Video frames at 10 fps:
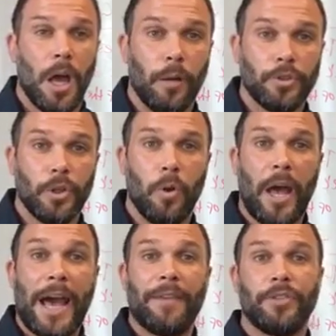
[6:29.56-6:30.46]
So
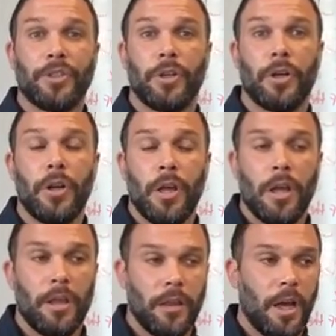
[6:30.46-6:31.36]
after
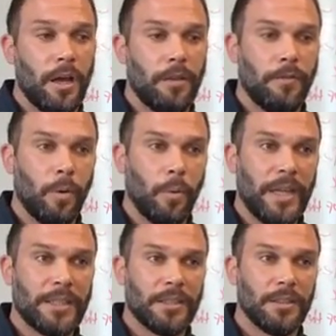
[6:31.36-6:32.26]
the 4
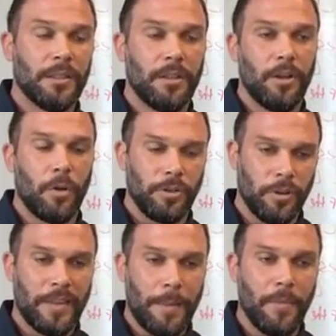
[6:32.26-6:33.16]
weeks, or
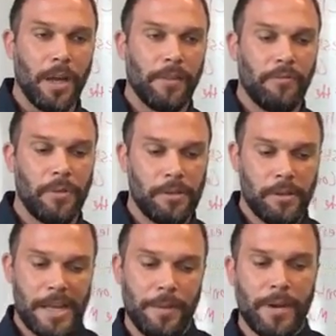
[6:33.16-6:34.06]
during that month,
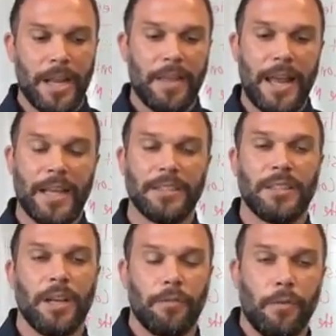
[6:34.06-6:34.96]
anybody that has
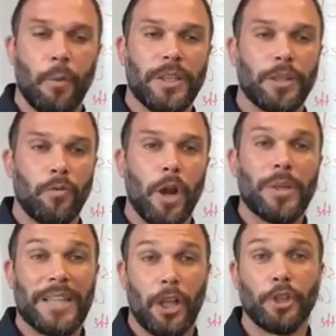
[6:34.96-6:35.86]
done it for 4 weeks in a row
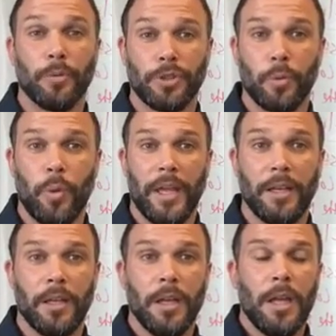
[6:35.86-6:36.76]
is eligible to
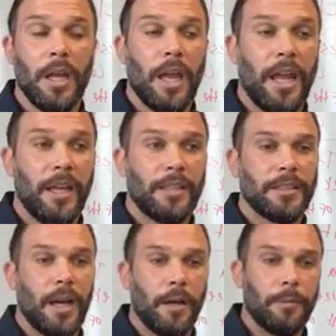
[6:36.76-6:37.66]
win. And
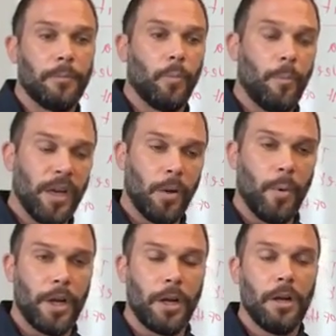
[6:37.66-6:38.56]
we'll pick a
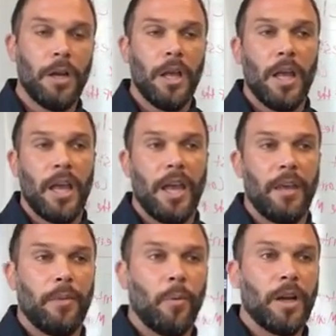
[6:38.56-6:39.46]
winner.
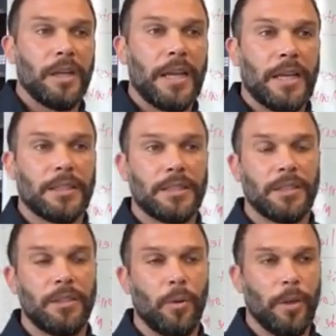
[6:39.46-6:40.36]
And the winner gets,
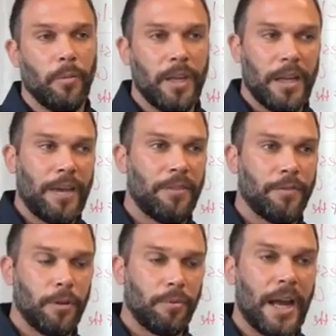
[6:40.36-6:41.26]
we have
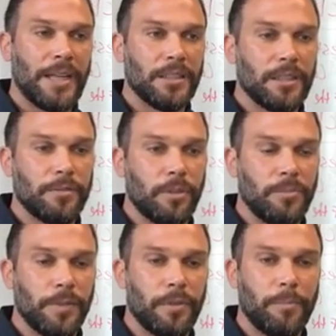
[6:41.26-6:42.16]
different prizes from
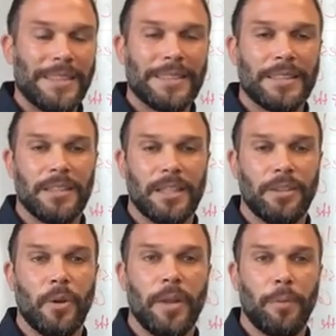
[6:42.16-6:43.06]
different businesses
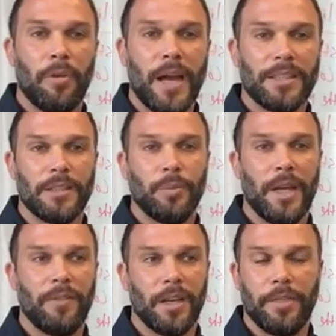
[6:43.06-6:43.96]
that donate prizes. We
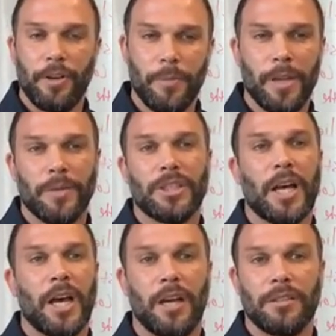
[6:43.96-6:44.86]
have like a 30-minute
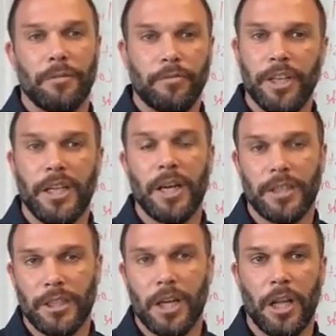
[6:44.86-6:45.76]
massage, a free
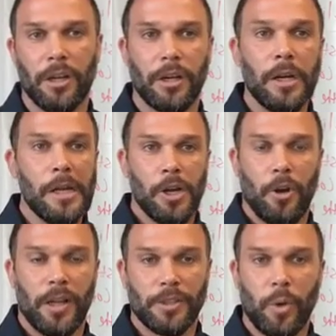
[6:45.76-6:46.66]
cut and color,
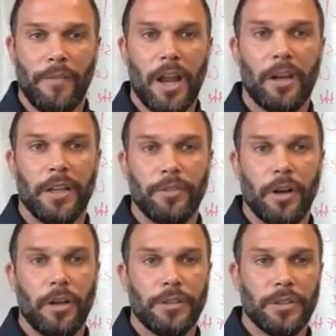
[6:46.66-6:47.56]
or like a $25 gift
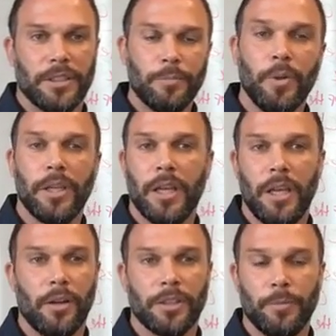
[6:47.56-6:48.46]
card to a Smoothie
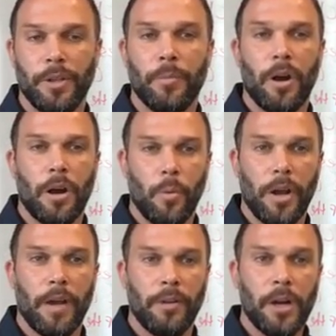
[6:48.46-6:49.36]
King or Smoothie Bar or
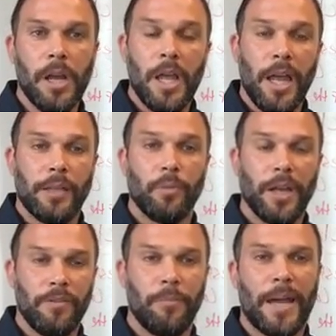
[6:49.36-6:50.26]
whatever. And we'll
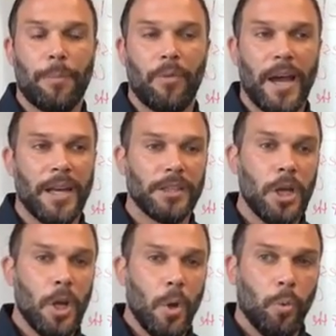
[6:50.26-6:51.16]
give them that prize.
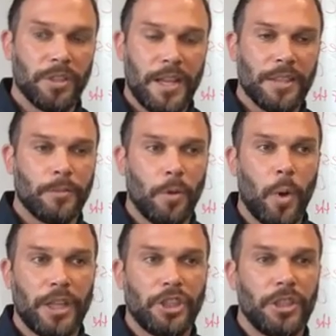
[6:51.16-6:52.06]
We'll send out some
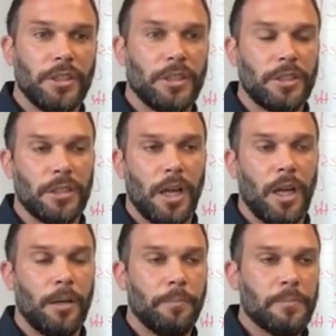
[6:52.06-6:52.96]
questions,
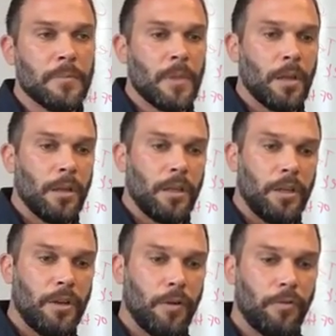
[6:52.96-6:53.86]

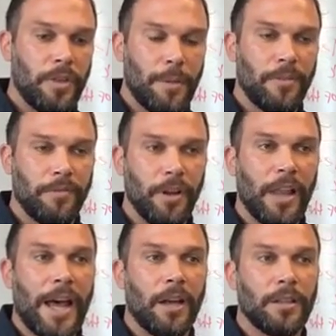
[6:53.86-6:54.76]
for them to fill
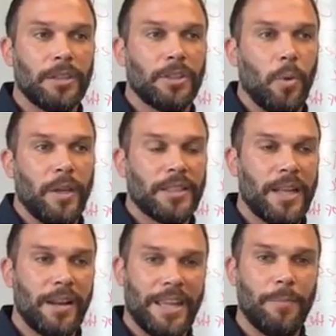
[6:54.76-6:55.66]
out, so we can
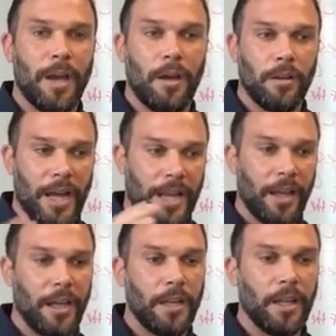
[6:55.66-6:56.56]
send out an email
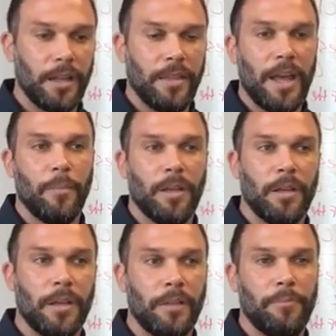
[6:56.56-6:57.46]
highlighting like them,
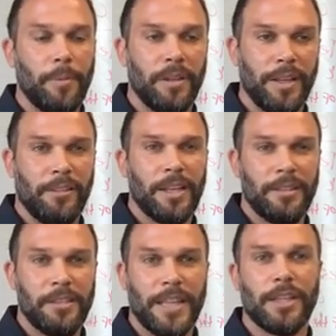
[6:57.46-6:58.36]
and people
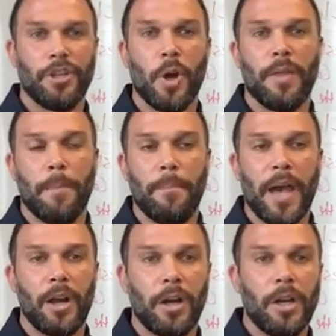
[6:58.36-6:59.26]
can get to know them
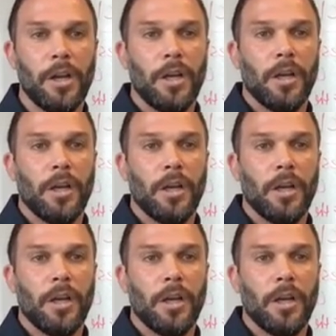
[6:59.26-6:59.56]
better.